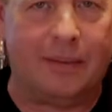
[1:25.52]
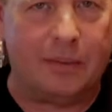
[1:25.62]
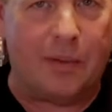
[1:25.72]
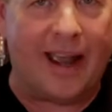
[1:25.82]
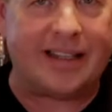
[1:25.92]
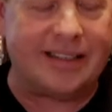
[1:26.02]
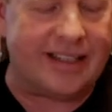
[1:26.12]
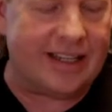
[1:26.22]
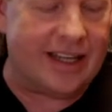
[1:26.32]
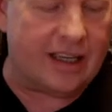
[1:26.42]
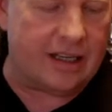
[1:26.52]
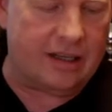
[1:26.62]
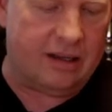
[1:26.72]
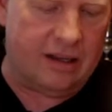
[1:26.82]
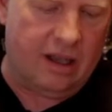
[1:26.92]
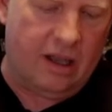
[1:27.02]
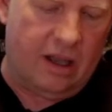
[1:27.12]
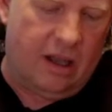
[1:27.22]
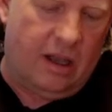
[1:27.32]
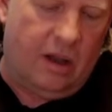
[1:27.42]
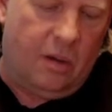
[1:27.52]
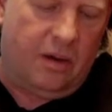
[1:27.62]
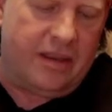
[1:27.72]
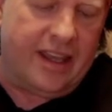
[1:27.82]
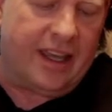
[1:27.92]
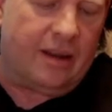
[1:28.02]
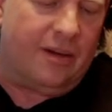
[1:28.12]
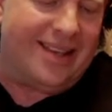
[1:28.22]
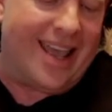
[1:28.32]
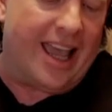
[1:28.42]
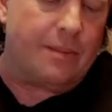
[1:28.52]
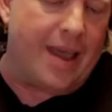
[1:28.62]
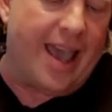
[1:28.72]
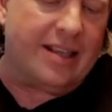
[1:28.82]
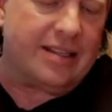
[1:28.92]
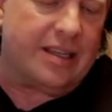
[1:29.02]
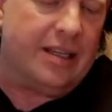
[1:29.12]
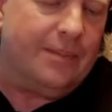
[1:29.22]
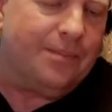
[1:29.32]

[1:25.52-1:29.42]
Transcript: I've been practicing Nick with Nick with Nag Mask.